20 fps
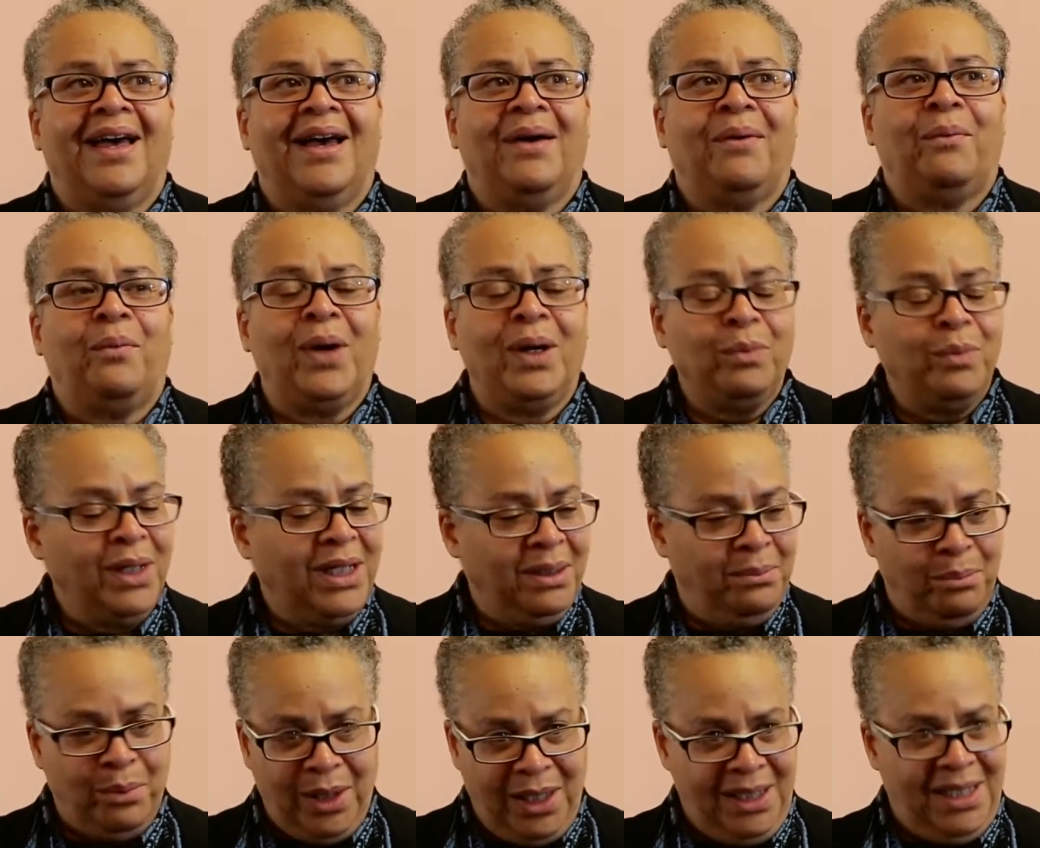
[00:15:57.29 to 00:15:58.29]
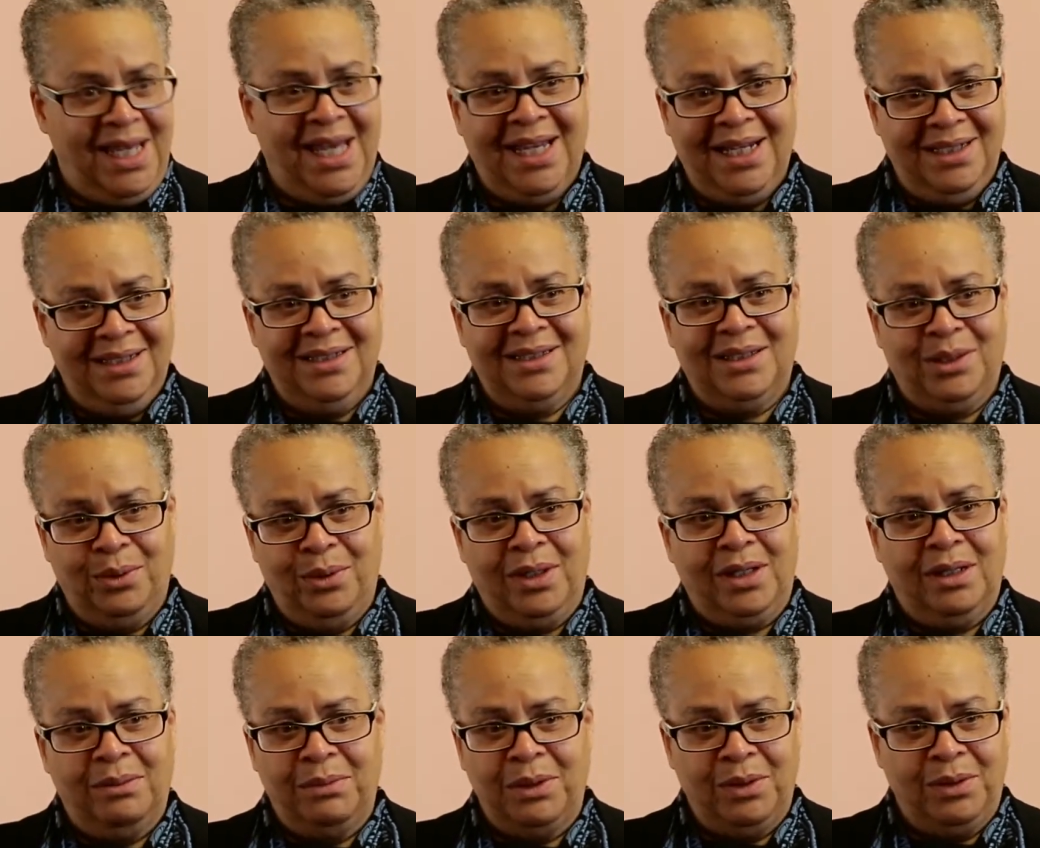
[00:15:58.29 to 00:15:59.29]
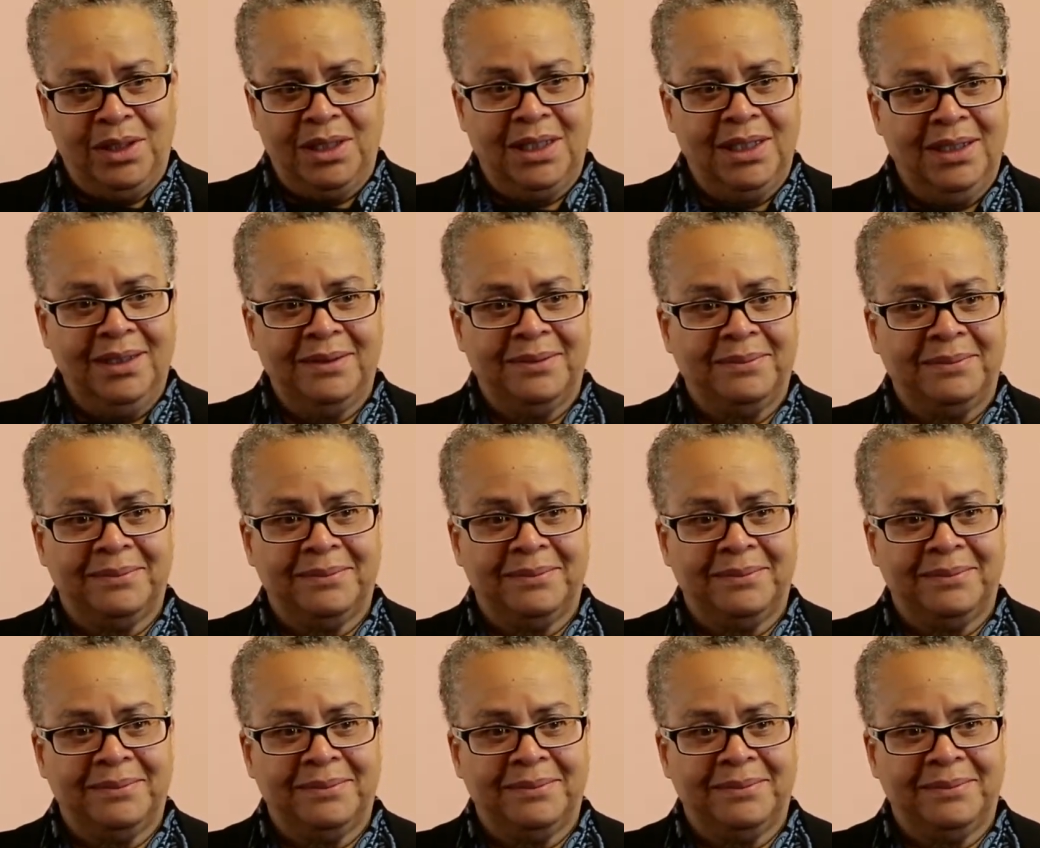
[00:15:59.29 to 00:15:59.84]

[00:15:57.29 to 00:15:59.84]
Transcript: When we can bring that to a community,